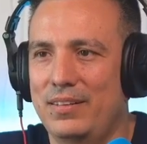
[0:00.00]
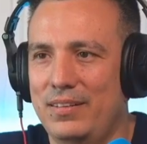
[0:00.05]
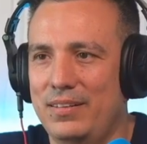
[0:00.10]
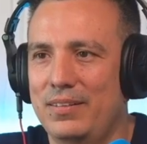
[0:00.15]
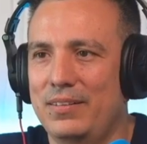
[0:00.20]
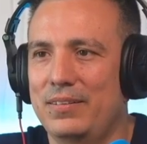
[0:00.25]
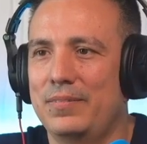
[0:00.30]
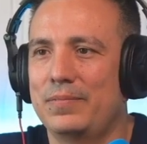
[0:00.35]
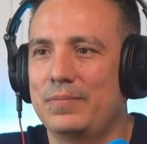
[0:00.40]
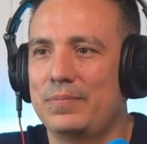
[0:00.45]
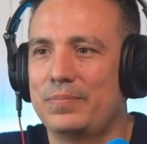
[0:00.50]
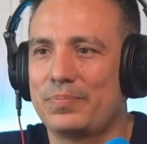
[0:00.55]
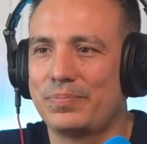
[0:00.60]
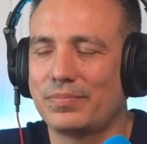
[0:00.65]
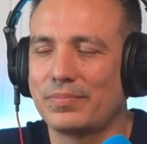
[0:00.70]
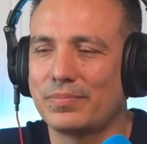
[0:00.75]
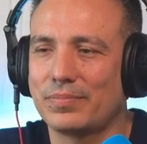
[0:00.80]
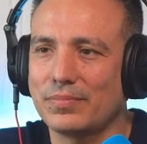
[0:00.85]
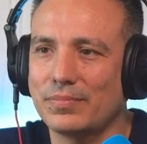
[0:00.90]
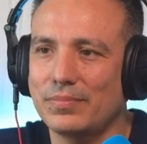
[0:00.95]

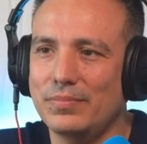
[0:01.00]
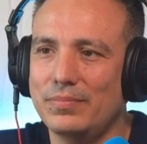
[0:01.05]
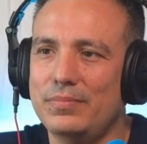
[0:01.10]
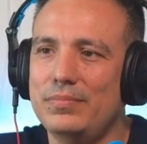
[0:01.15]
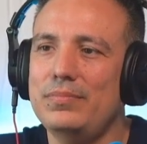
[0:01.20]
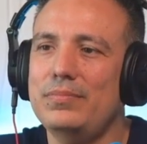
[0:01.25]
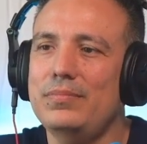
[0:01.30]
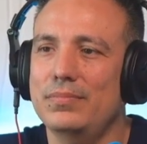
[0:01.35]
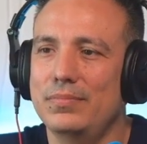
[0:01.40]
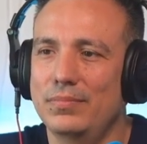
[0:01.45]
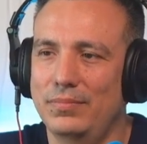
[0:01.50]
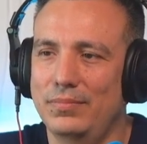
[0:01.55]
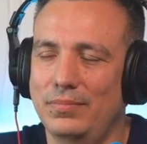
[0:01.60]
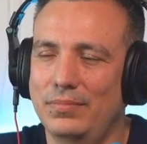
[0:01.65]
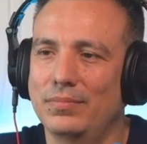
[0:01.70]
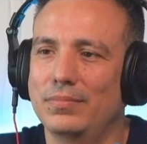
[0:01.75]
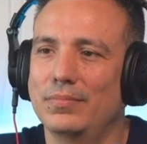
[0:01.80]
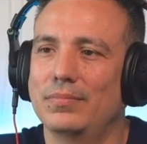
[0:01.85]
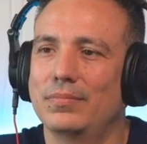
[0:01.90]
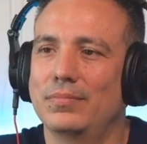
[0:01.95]

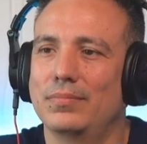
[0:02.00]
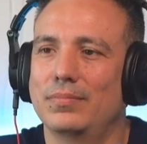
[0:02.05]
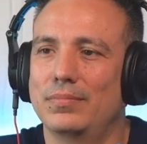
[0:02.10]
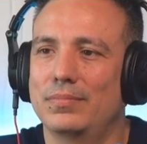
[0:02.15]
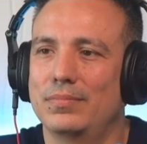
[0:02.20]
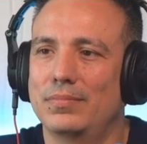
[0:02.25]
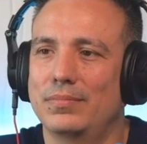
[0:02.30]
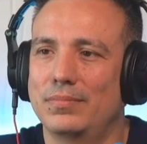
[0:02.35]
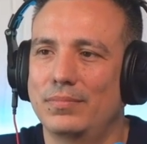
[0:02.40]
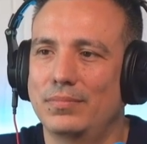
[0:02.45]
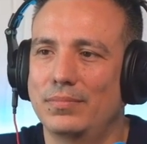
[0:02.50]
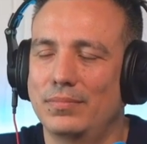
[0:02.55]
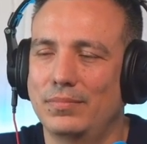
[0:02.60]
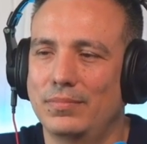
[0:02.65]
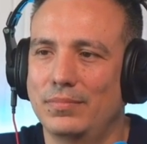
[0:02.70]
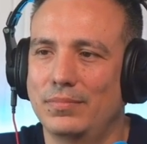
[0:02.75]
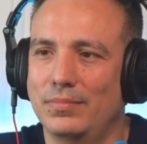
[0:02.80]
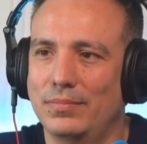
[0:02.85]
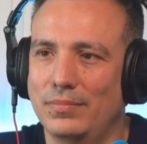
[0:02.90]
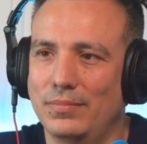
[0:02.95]

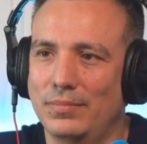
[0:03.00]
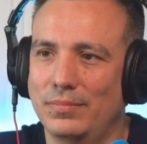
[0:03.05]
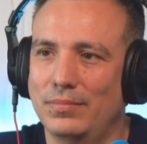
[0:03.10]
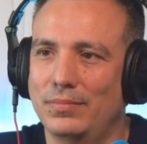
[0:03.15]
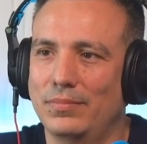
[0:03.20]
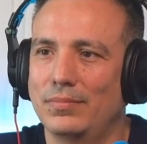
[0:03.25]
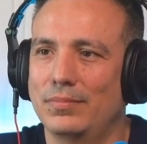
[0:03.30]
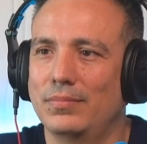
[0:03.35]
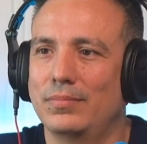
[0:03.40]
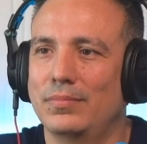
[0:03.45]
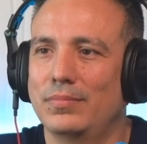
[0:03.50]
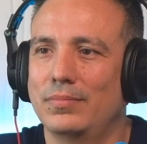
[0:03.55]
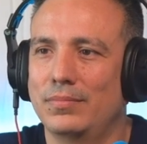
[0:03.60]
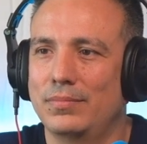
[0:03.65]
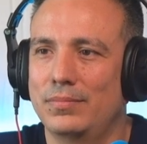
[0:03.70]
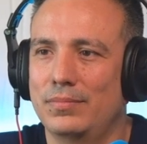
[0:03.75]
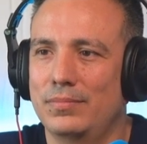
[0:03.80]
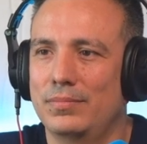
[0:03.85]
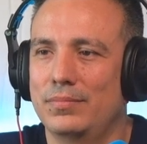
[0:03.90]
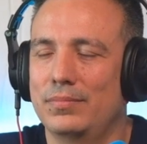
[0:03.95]

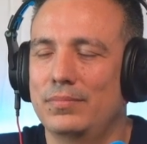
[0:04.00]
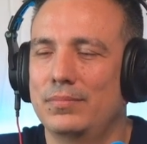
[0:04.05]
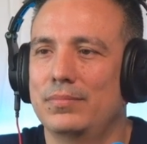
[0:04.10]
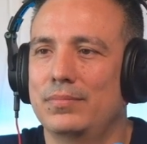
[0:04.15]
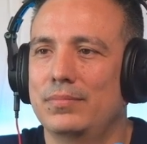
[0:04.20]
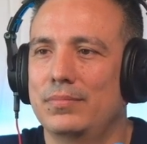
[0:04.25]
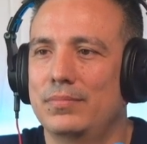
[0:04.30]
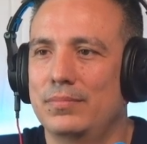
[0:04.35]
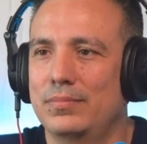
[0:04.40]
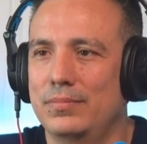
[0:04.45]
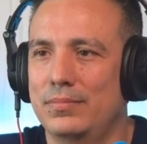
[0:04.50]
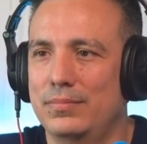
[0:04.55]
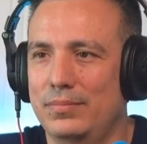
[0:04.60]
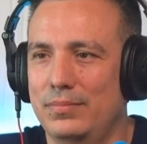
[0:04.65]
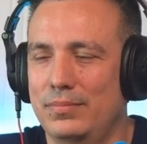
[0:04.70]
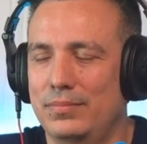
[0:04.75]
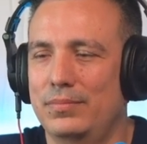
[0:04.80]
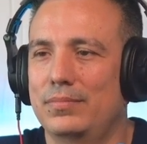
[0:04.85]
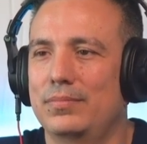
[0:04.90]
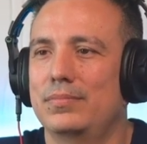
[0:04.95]

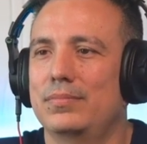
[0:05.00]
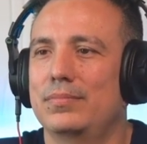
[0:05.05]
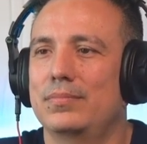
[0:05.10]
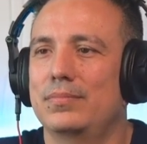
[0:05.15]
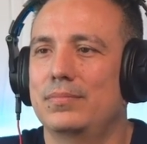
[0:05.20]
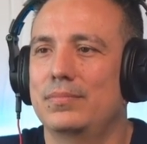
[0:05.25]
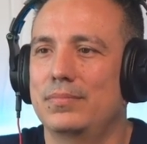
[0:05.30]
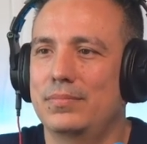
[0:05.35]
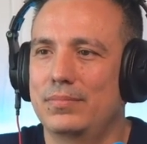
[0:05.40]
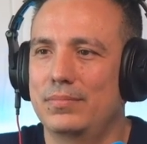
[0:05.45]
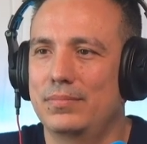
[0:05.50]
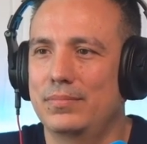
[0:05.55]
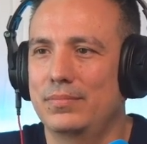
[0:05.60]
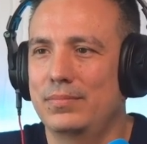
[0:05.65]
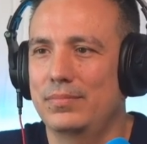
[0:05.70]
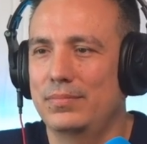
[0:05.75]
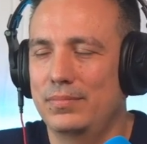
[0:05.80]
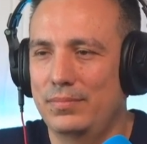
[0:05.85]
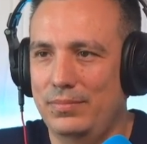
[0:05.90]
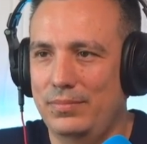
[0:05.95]

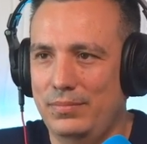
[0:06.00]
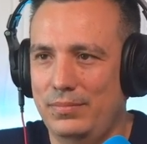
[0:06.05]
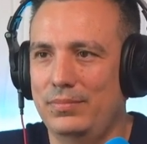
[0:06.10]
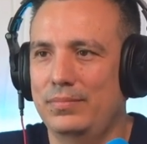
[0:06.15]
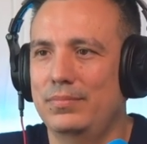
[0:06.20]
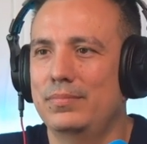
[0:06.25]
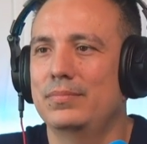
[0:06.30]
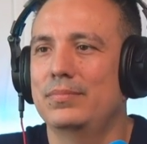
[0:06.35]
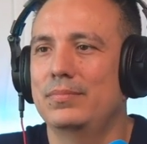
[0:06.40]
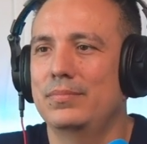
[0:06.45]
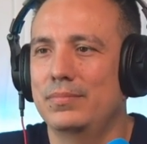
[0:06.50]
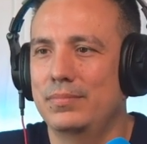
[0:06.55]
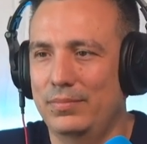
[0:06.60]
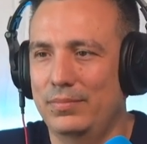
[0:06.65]
[no speech]